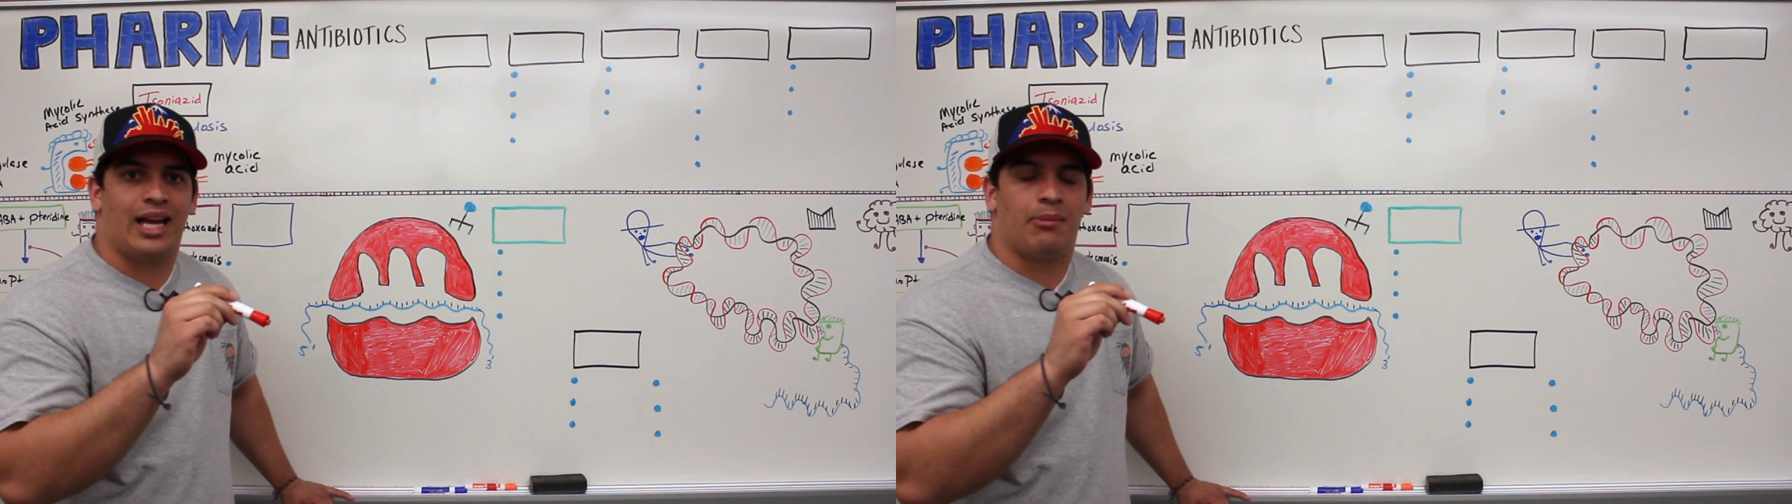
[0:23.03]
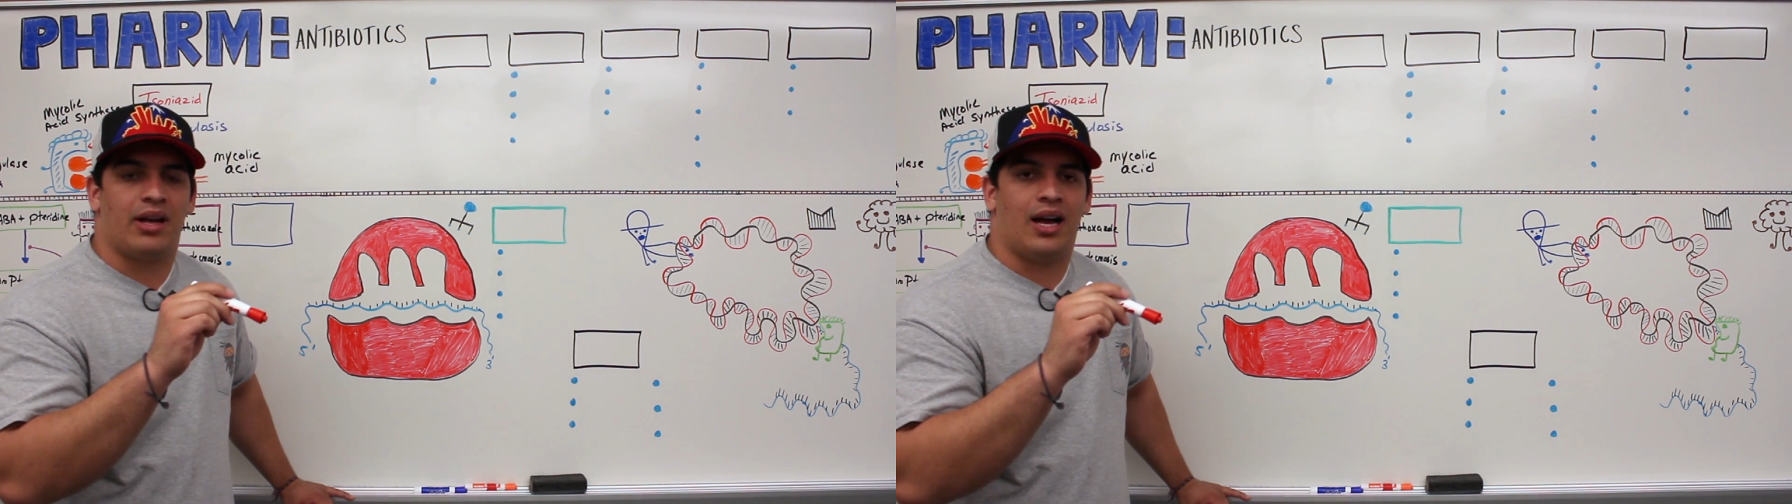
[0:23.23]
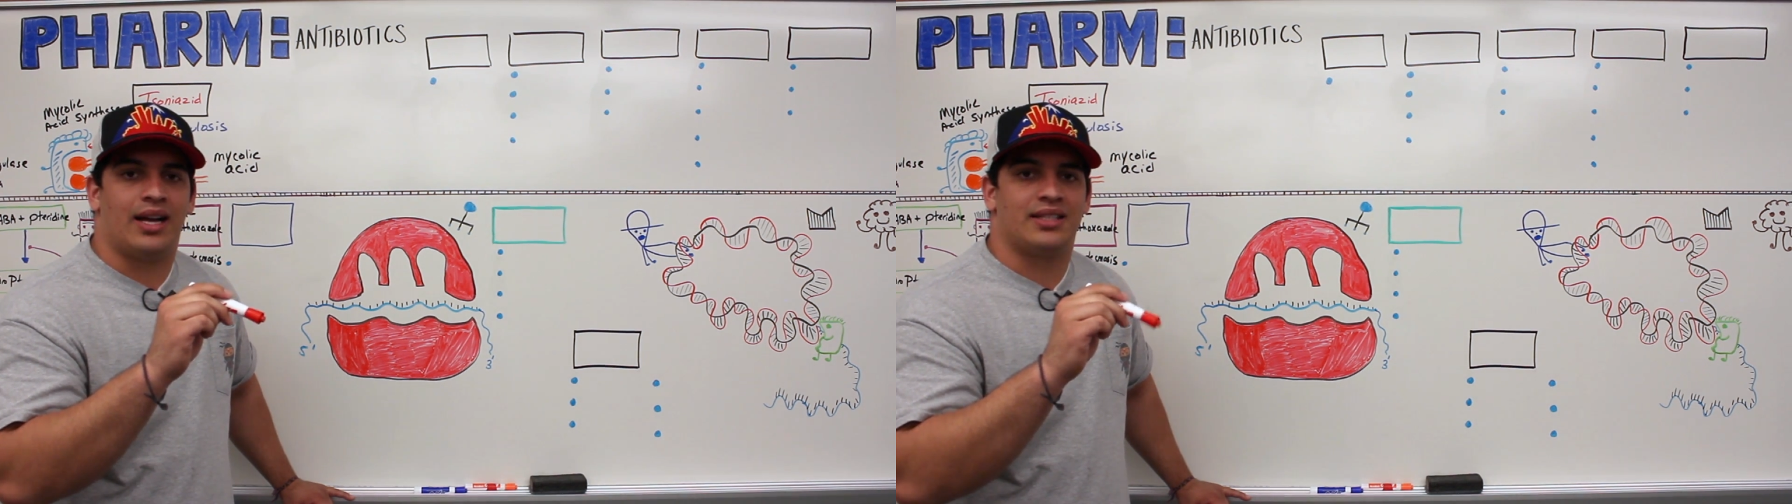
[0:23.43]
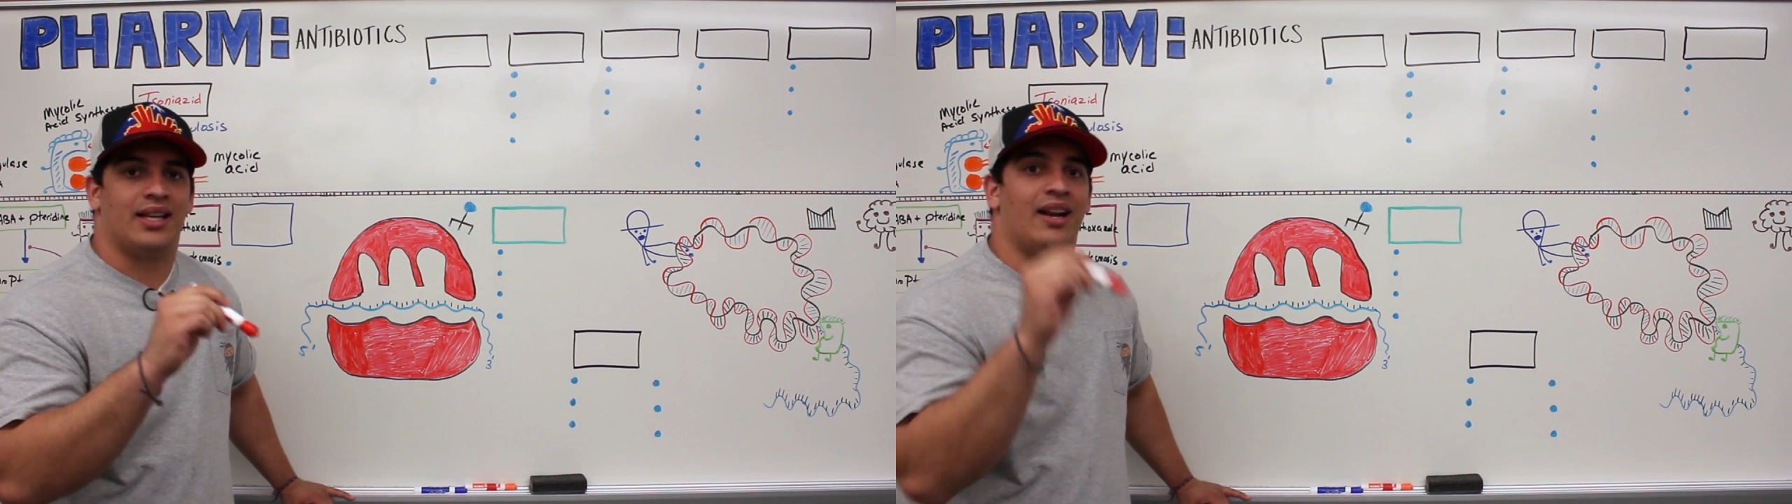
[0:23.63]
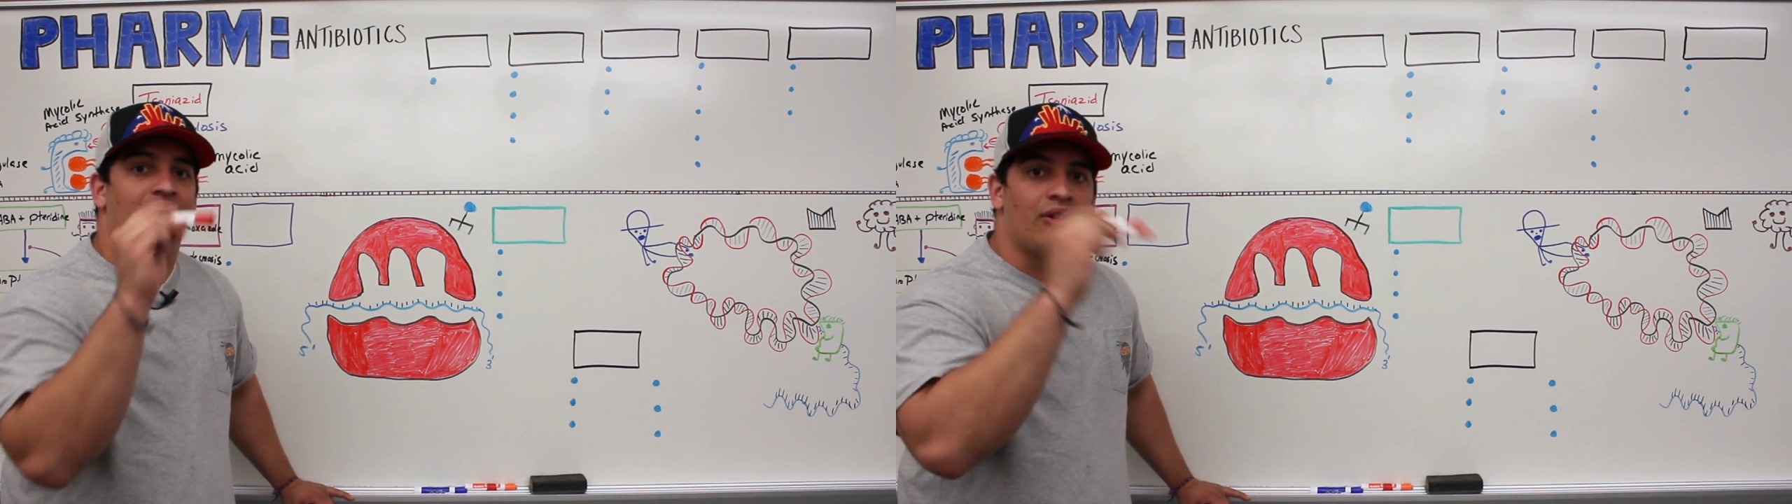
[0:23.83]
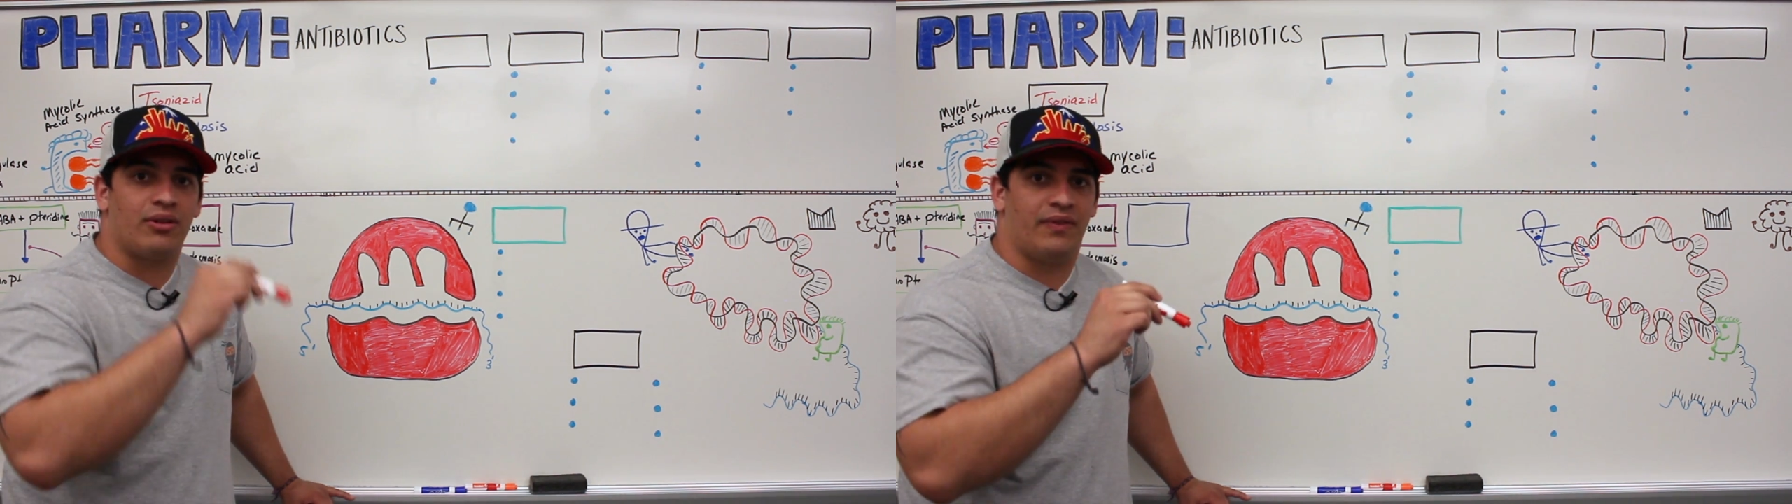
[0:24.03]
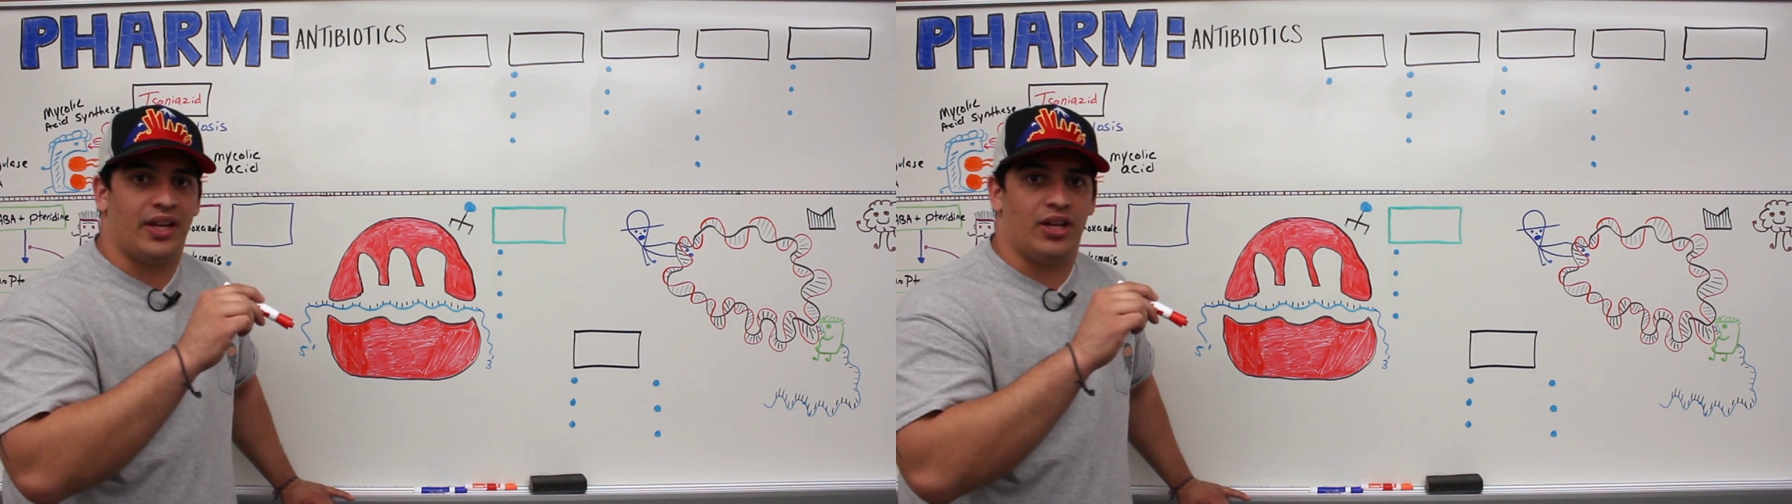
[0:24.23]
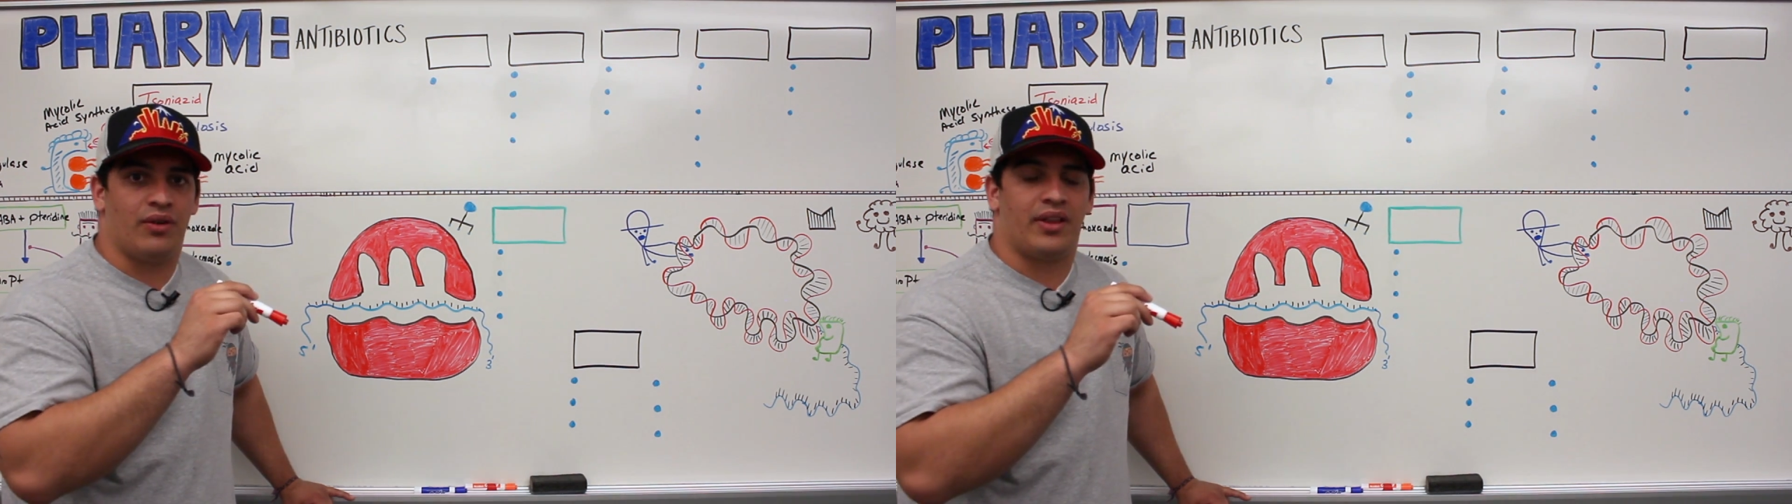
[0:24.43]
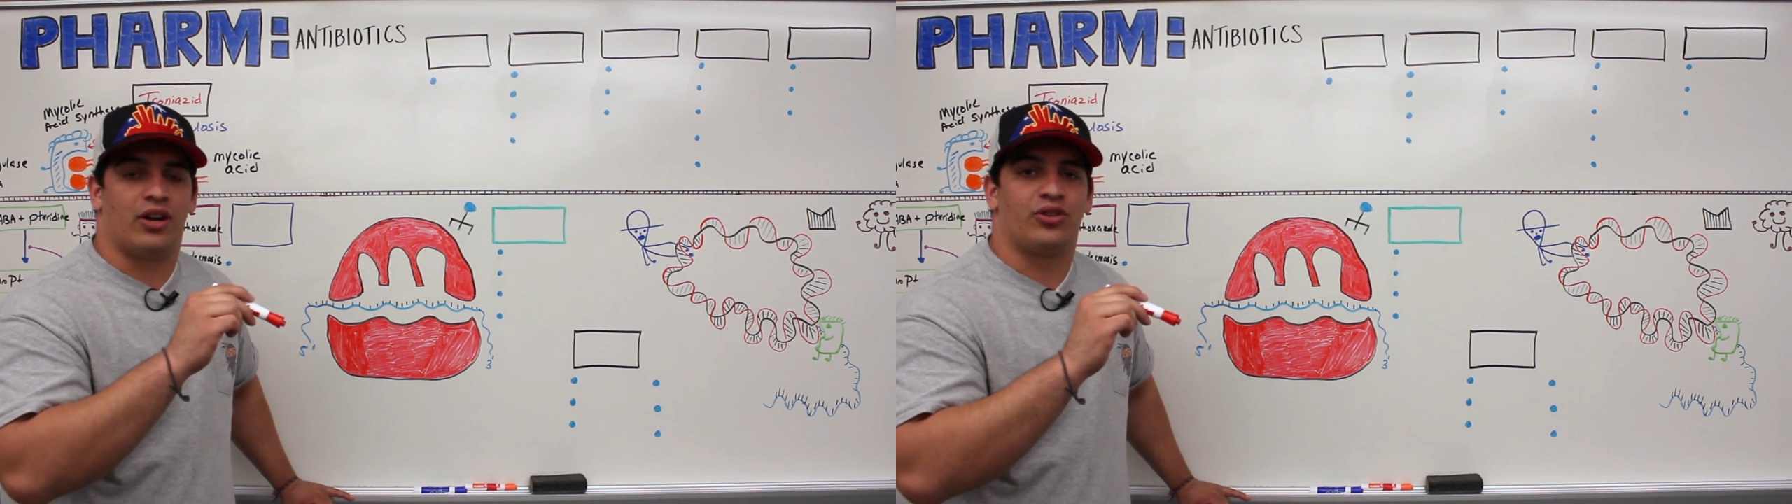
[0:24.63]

antibiotics in another video that are